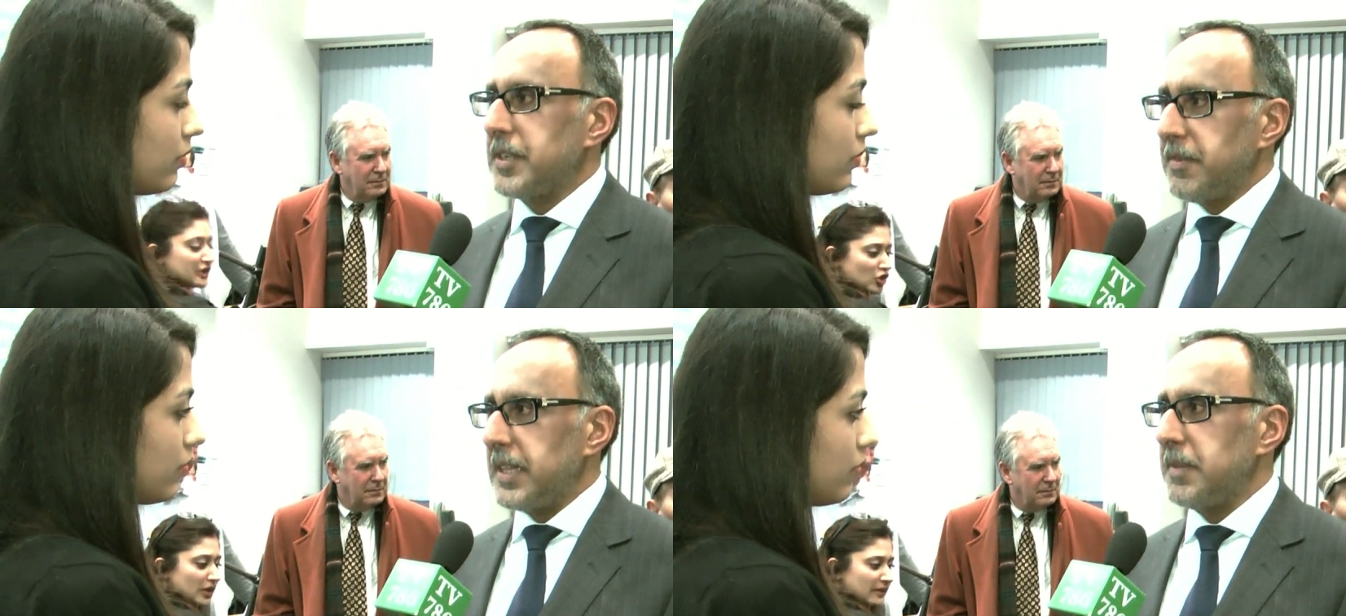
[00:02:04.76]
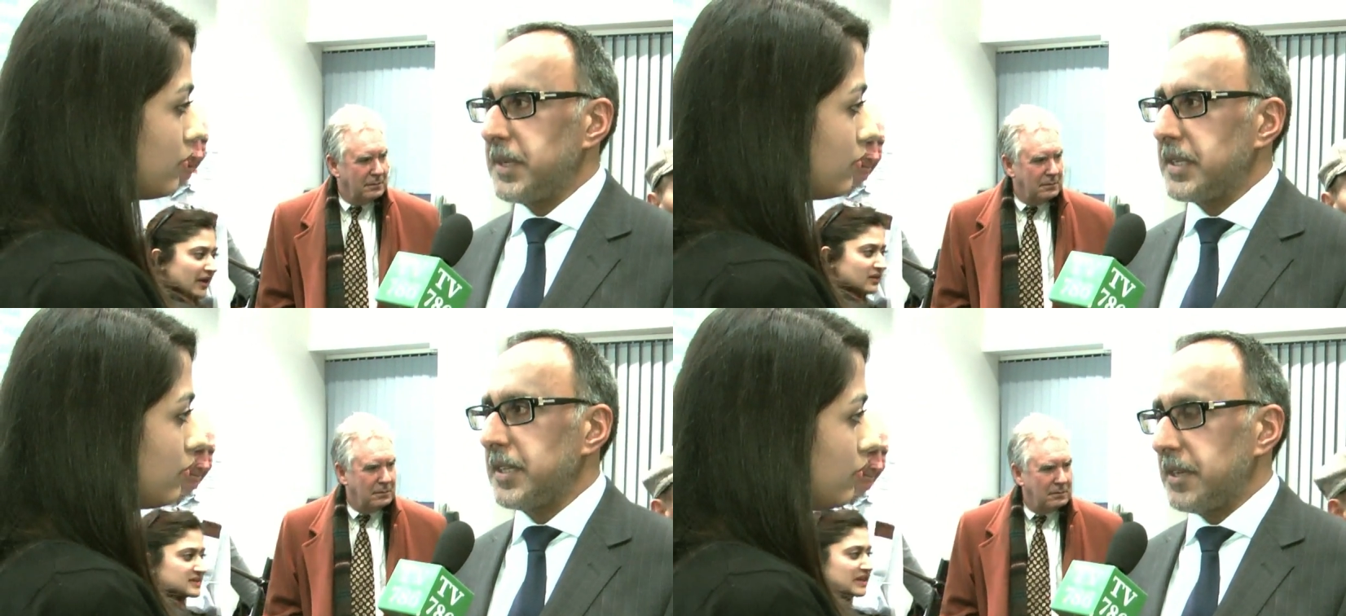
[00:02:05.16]

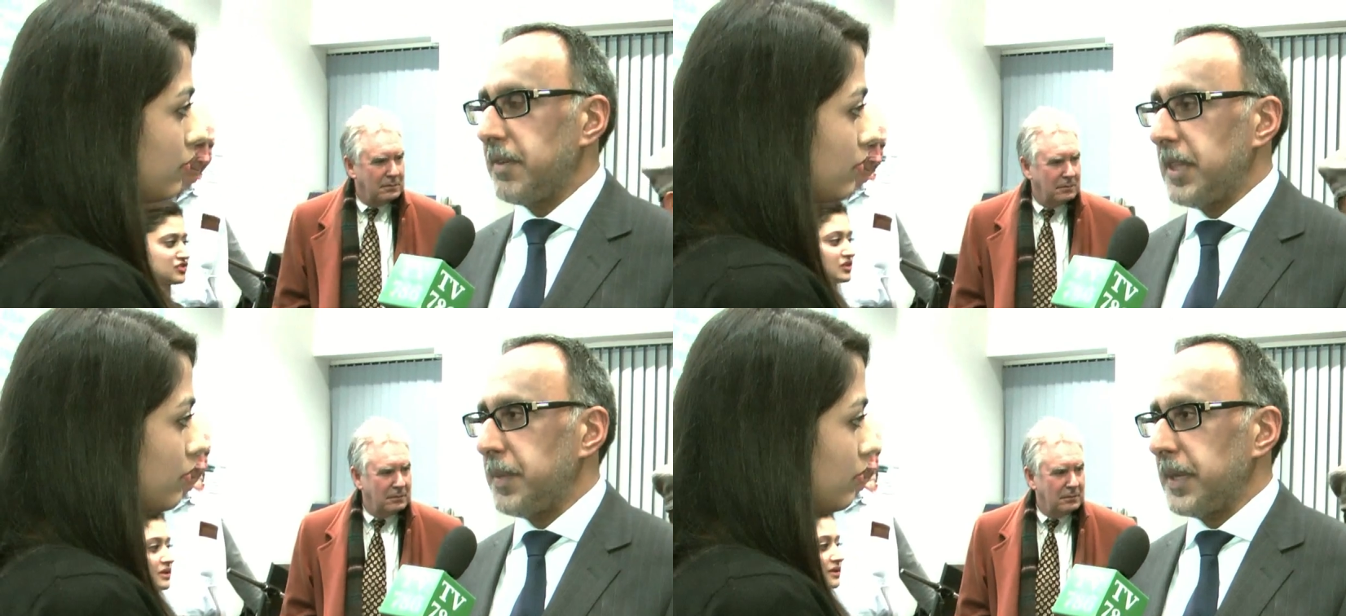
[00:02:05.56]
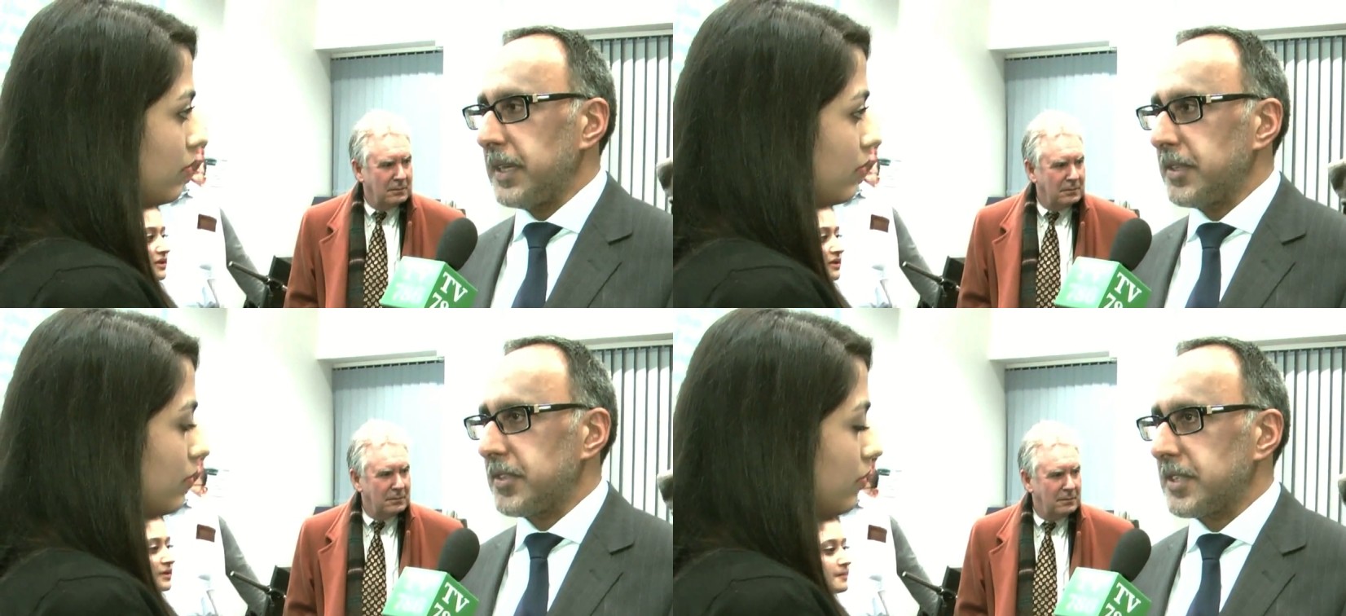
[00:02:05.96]
Speaker 1: development in the developing
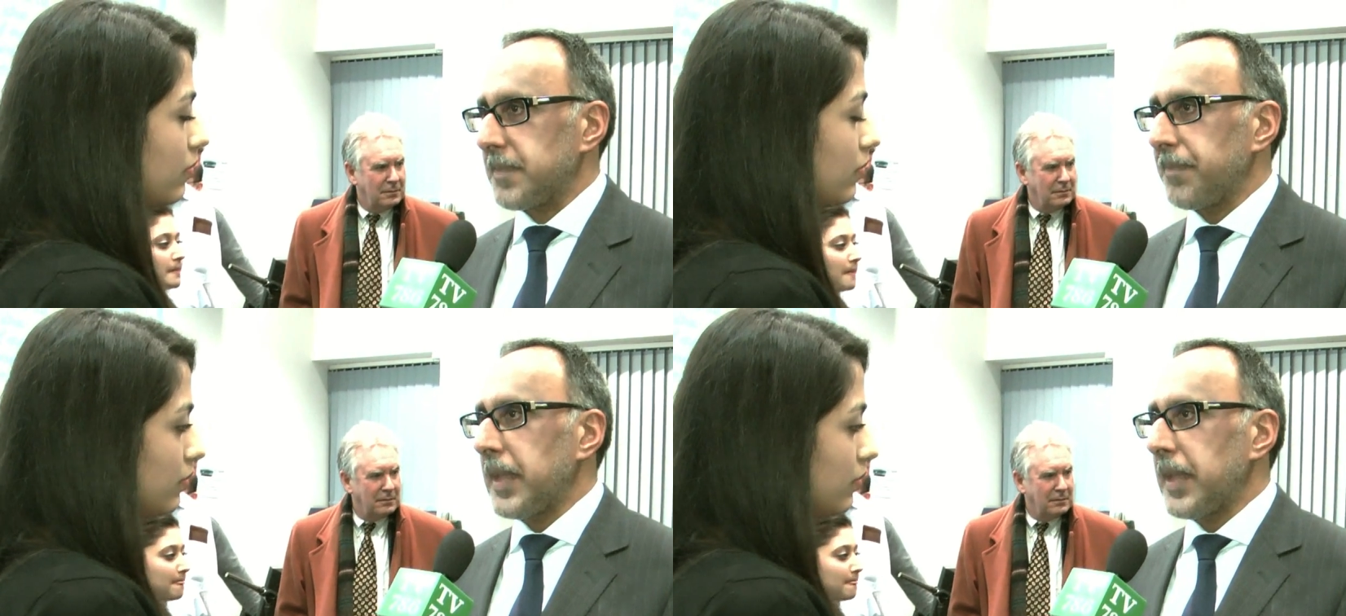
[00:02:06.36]
countries.